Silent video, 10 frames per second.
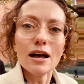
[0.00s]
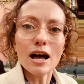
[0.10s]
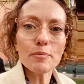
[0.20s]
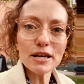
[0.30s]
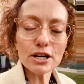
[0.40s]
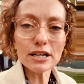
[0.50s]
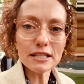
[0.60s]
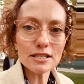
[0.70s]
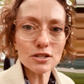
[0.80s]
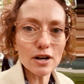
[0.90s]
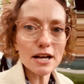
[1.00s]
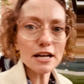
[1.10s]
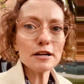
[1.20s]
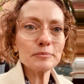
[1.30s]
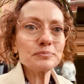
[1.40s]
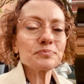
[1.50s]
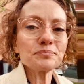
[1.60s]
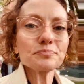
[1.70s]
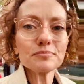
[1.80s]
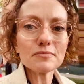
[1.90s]
appearance, right?
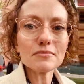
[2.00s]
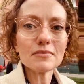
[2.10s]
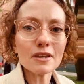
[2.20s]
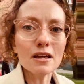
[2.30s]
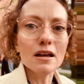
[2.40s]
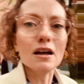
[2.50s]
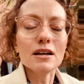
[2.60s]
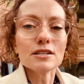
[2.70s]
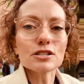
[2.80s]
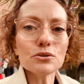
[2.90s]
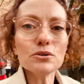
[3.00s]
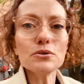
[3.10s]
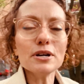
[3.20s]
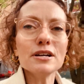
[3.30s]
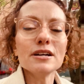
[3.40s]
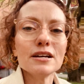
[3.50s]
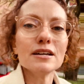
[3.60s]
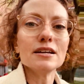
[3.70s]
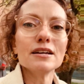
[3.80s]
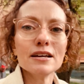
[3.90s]
So
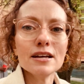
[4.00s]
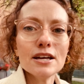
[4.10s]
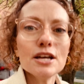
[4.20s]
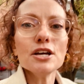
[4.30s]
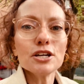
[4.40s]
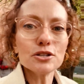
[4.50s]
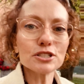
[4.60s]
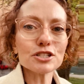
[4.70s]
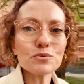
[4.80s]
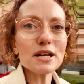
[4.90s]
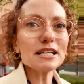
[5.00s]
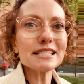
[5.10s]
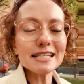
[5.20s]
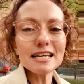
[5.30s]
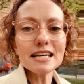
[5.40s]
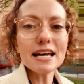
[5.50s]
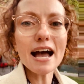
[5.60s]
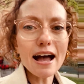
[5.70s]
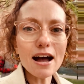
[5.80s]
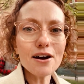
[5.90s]
you just wanna see
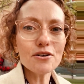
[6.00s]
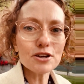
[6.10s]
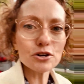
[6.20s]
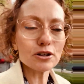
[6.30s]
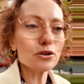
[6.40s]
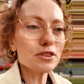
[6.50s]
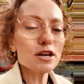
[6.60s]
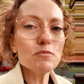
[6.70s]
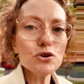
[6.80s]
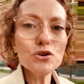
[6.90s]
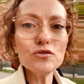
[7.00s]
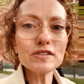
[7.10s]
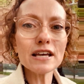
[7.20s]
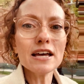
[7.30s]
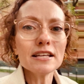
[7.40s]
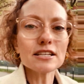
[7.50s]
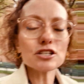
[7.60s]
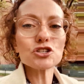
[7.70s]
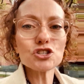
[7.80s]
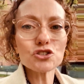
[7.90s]
how your clothing moves. Does
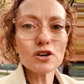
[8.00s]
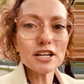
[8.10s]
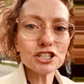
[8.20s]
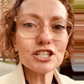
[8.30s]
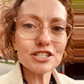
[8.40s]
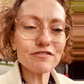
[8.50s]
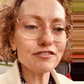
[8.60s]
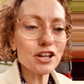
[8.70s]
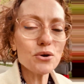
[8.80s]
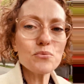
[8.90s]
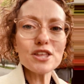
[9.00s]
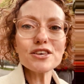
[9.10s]
it stretch? Does it flow with